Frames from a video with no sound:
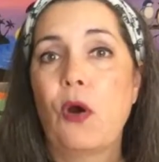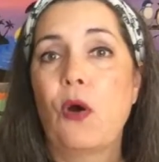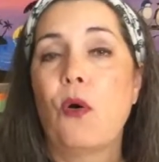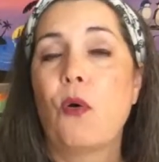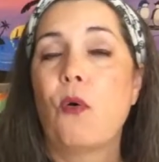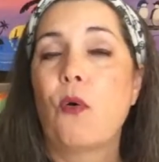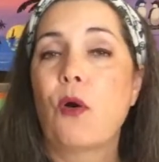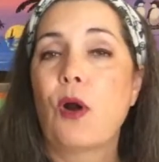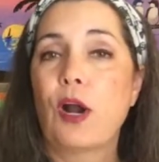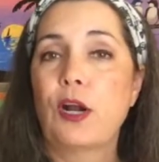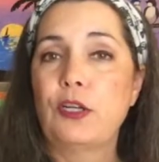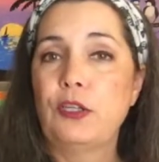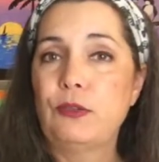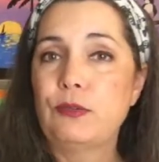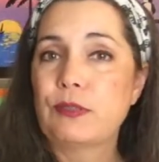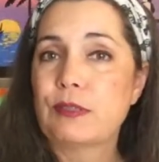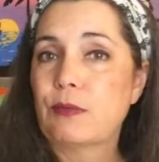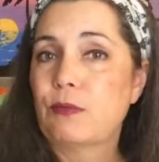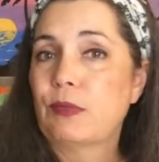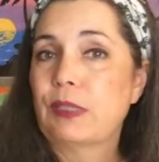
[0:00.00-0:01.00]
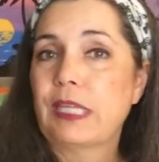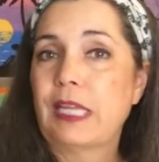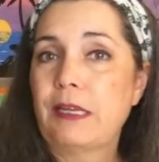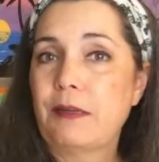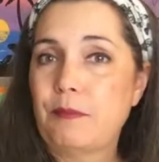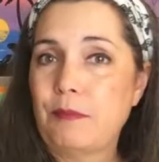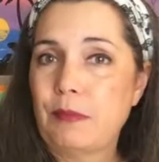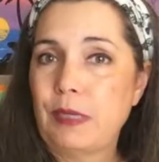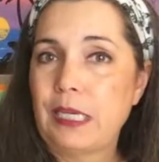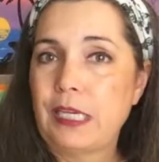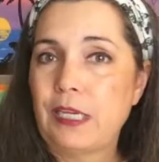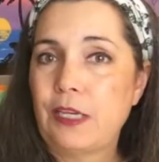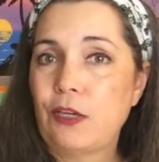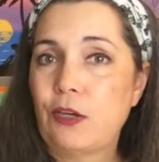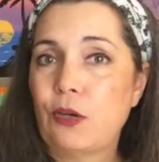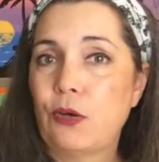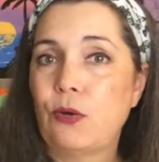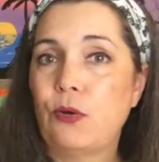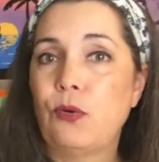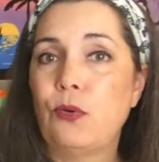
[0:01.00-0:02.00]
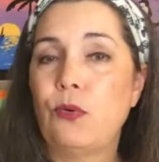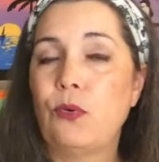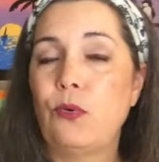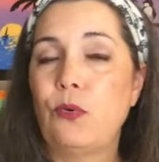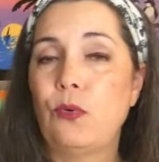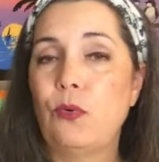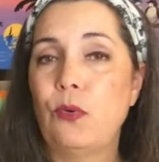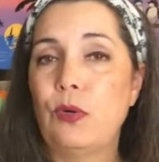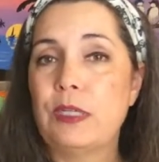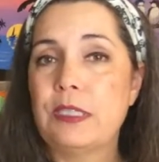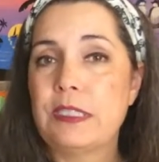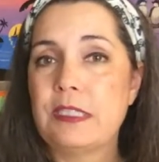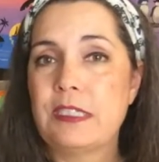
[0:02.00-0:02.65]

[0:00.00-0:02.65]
Or are you someone like me who